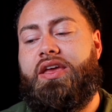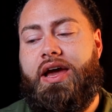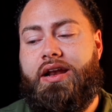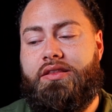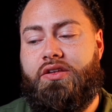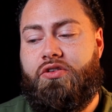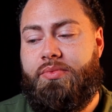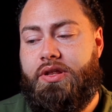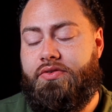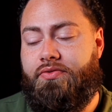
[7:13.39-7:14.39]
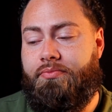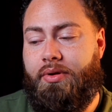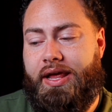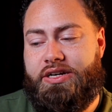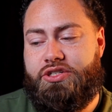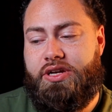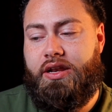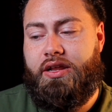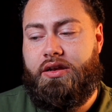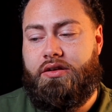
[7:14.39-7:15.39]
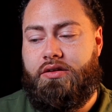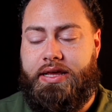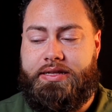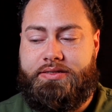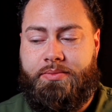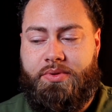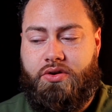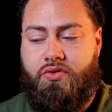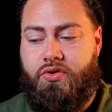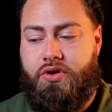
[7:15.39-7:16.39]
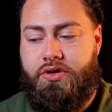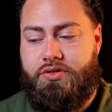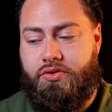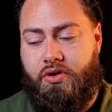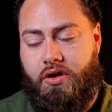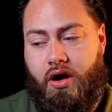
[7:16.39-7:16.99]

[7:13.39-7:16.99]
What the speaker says: He had a little bit of black shading in some of the corners or